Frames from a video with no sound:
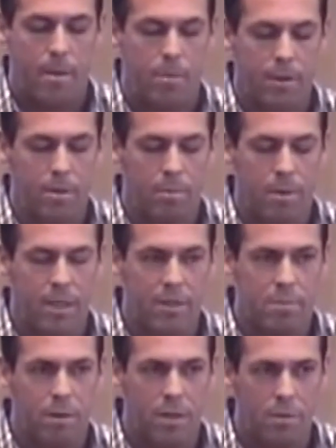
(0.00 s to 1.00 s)
But the
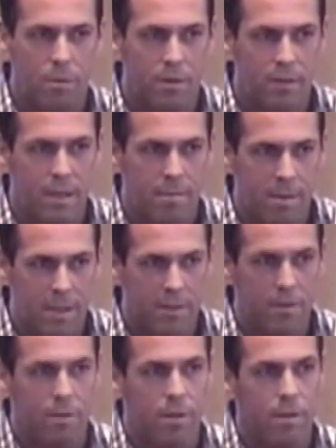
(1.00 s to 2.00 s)
biggest part was that
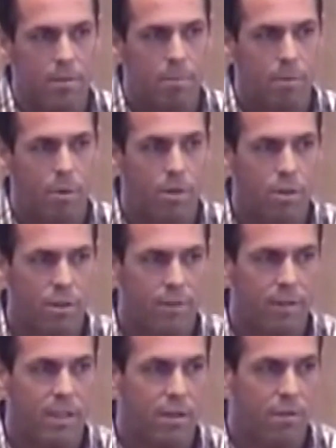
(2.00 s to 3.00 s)
mental portion
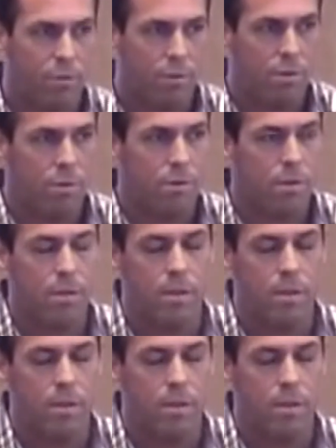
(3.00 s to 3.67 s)
of getting through.